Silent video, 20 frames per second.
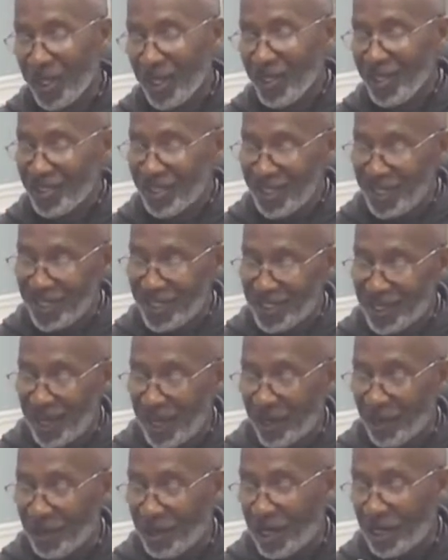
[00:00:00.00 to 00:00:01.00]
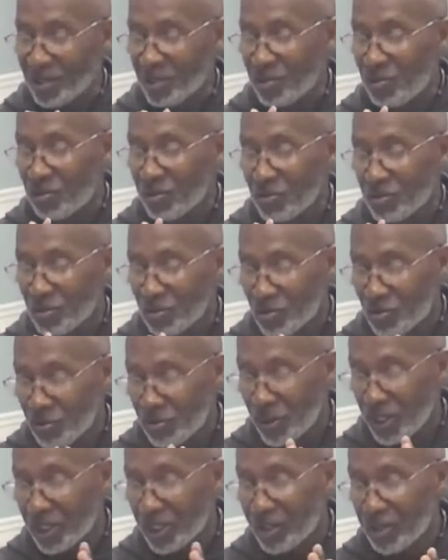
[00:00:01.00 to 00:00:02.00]
These psychological
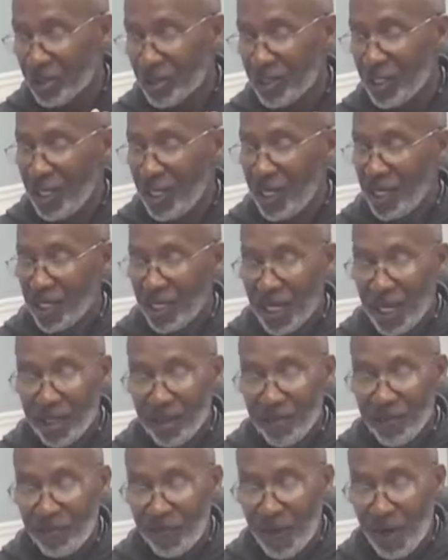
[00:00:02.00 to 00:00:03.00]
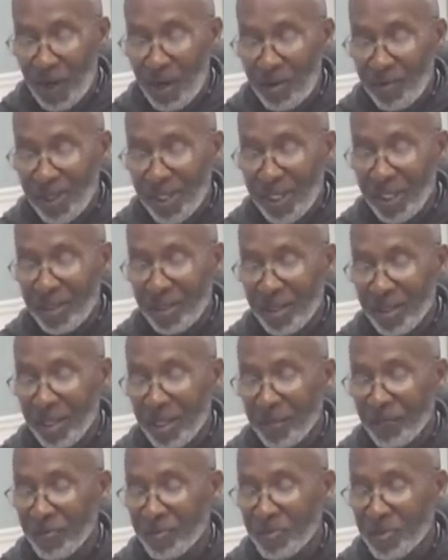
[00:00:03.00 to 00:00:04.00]
triggers can involve
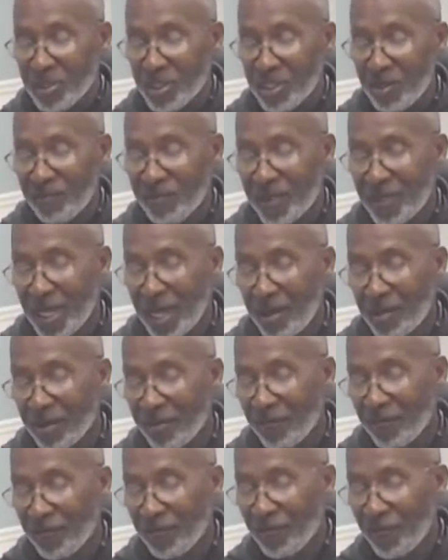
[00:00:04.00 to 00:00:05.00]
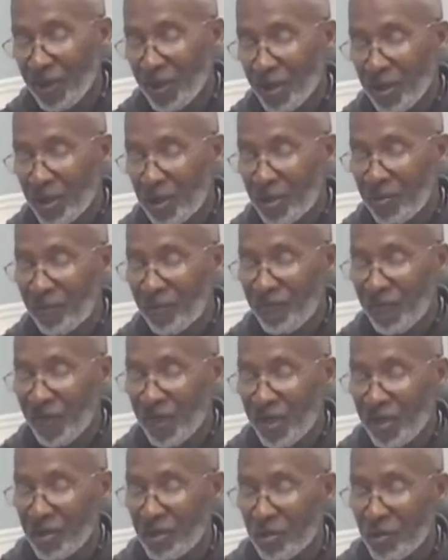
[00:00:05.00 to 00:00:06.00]
anything from self-doubt and fear of
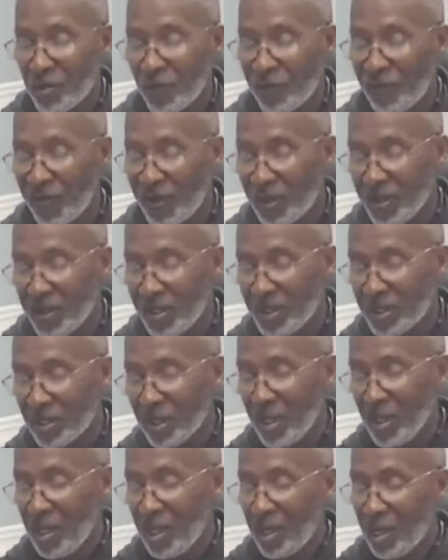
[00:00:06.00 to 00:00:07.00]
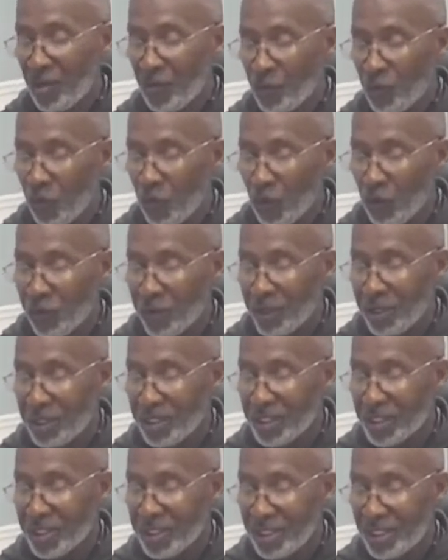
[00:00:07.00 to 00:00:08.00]
failure to feelings of
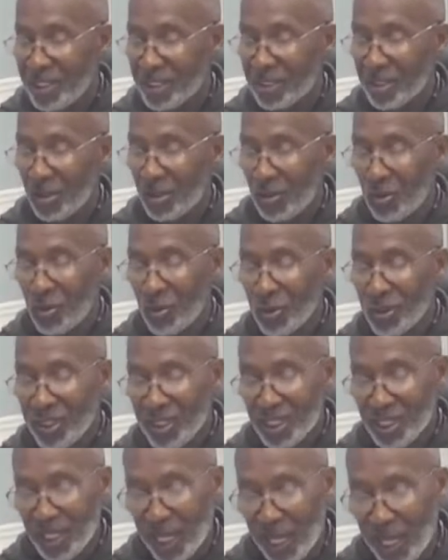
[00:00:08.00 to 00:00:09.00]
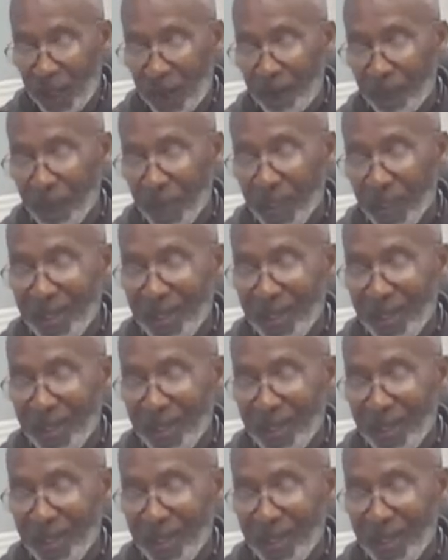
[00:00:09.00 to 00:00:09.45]
worthlessness or shame.